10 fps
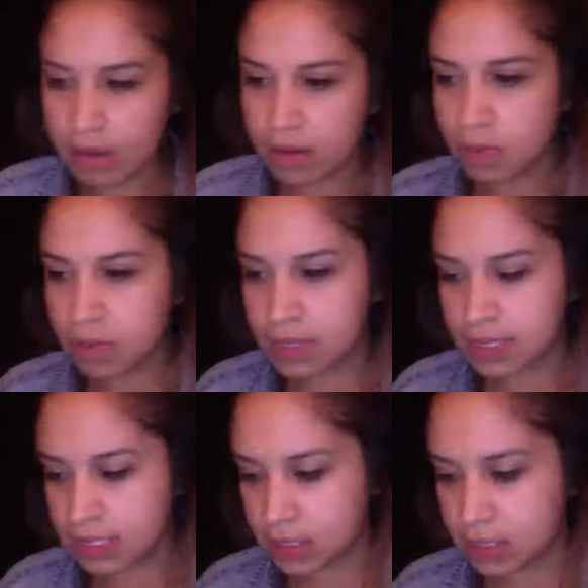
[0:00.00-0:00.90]
what is it
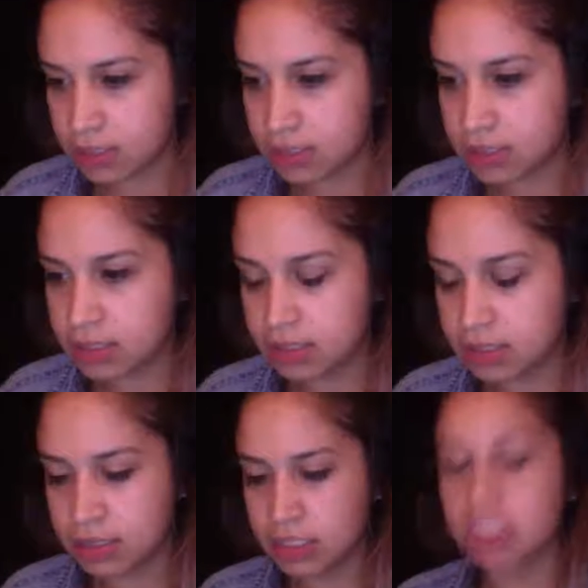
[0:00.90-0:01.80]
called?
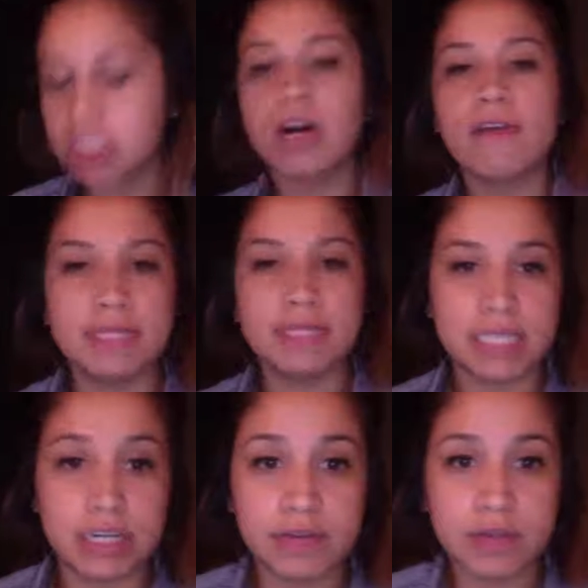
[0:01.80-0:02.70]
Your confidence
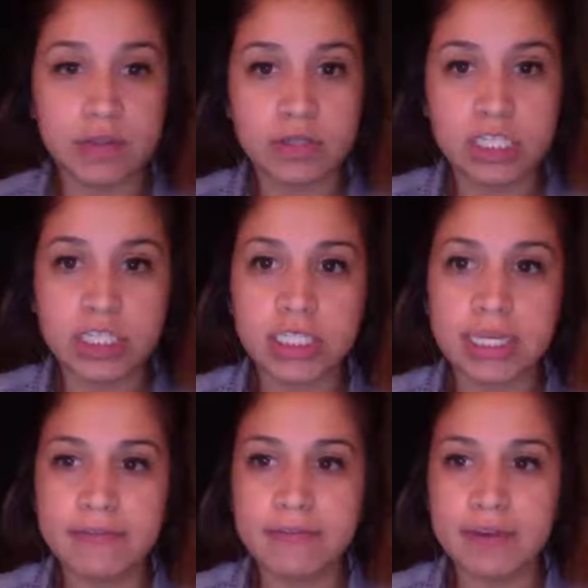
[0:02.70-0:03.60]
interval. You're looking
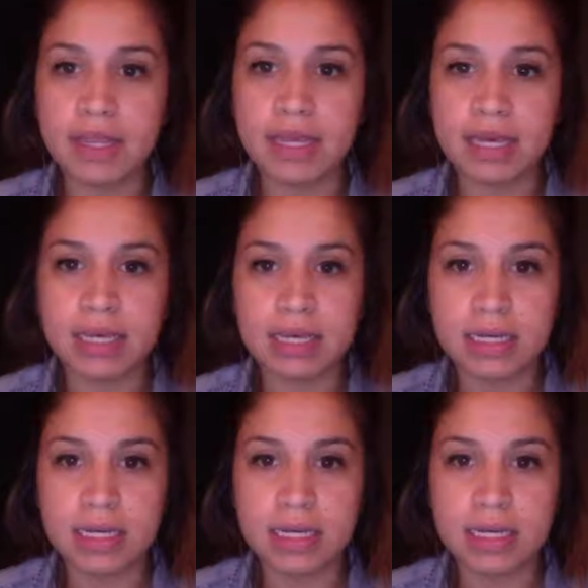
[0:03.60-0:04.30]
for the